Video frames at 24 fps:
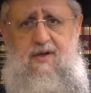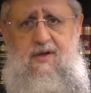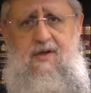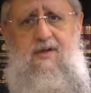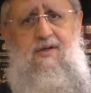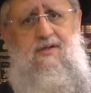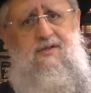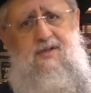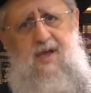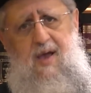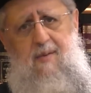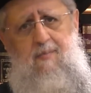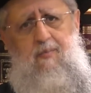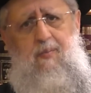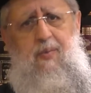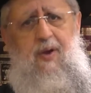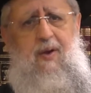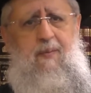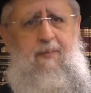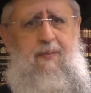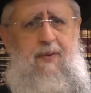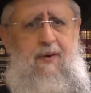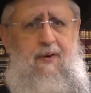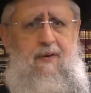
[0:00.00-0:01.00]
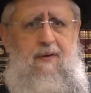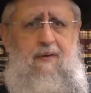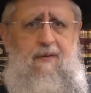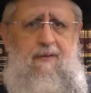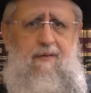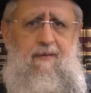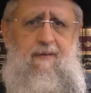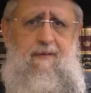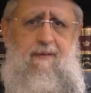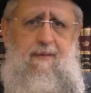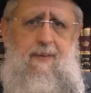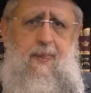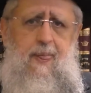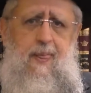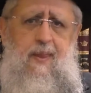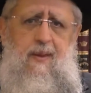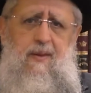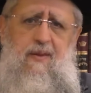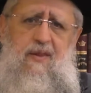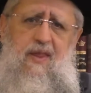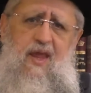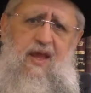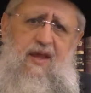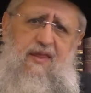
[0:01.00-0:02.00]
Some people,
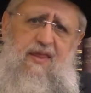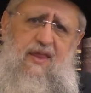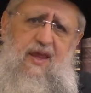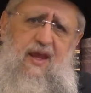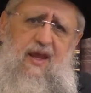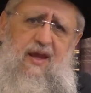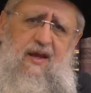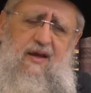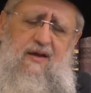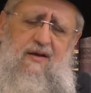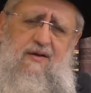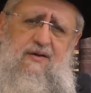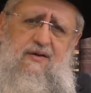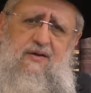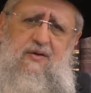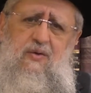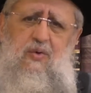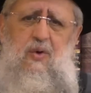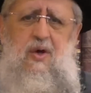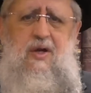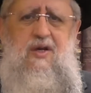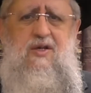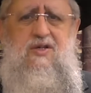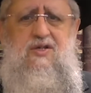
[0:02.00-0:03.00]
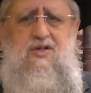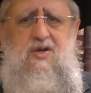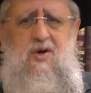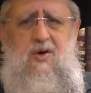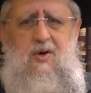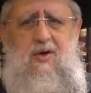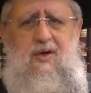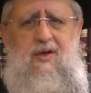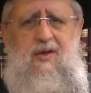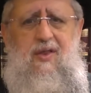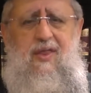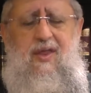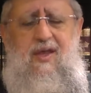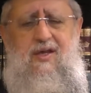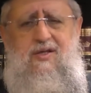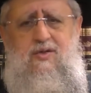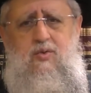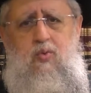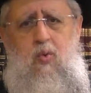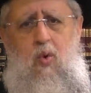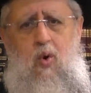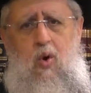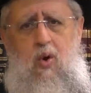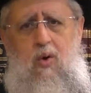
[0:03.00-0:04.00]
they think to enjoy
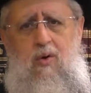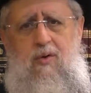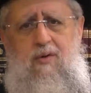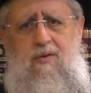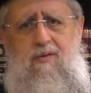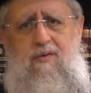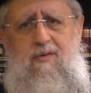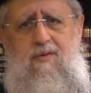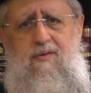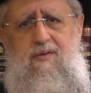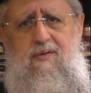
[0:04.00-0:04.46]
this world,